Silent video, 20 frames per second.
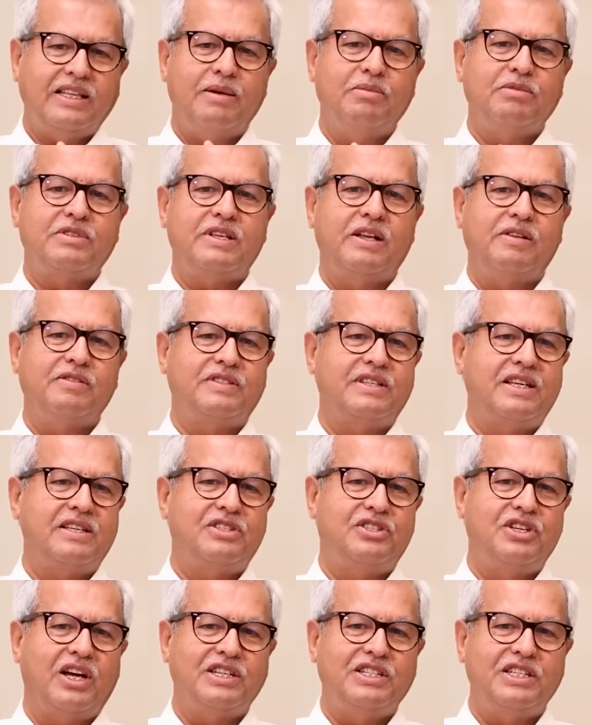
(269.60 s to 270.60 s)
themselves as
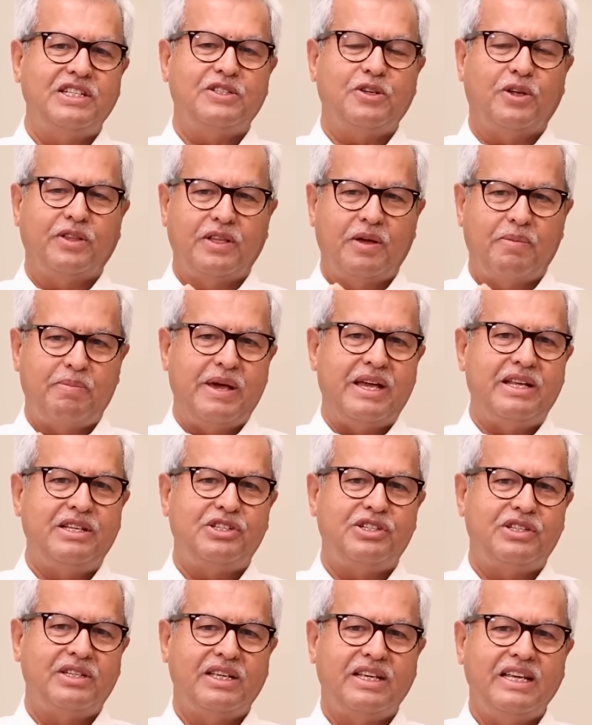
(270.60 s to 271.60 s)
judges on the
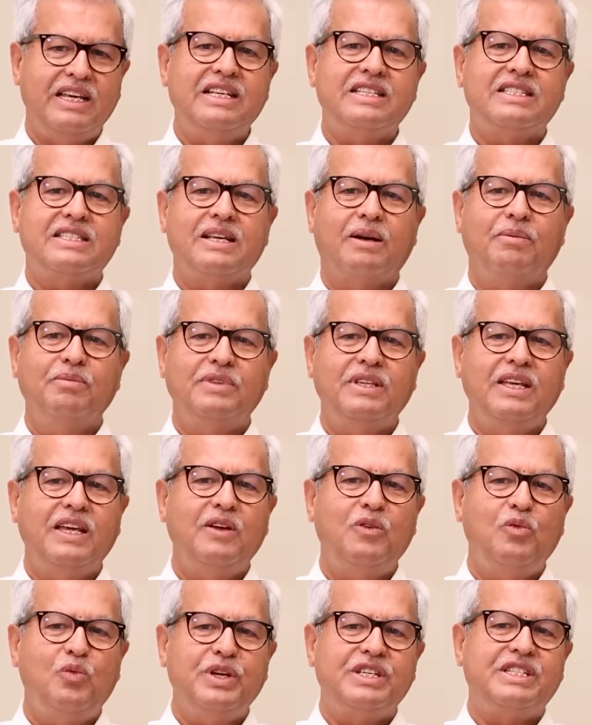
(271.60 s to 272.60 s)
bench is
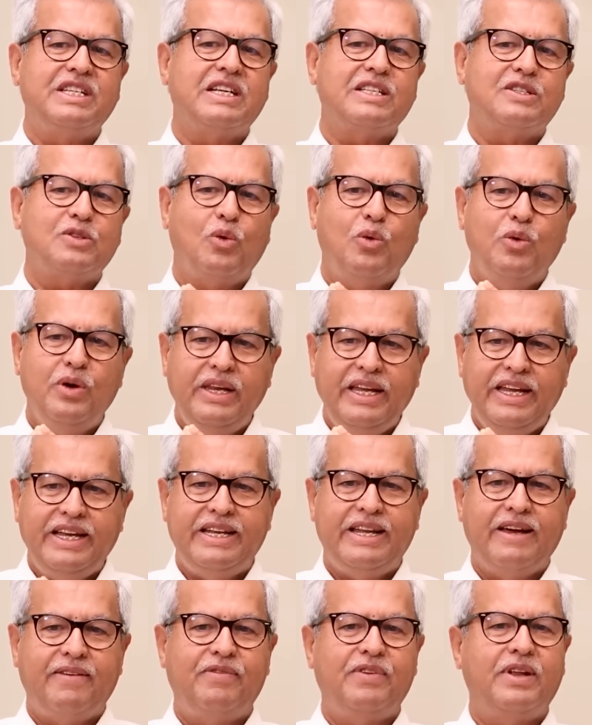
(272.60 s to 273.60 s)
something which has only
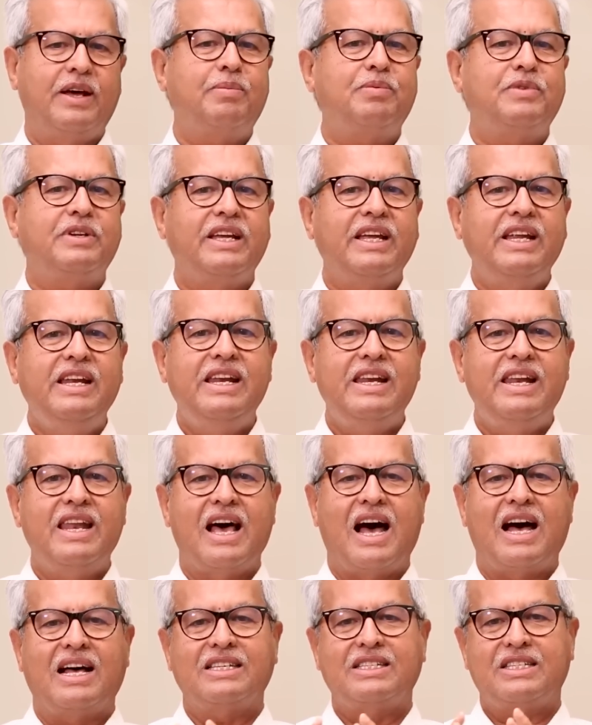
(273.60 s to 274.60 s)
developed in
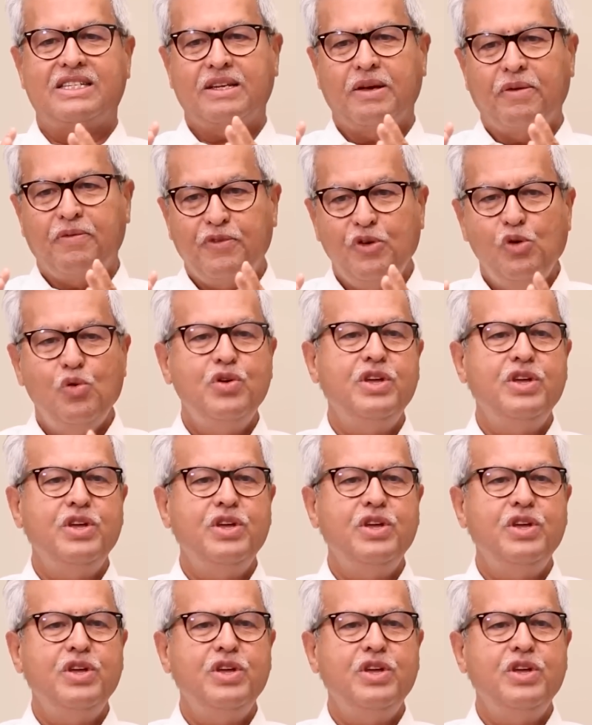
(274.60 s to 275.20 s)
last few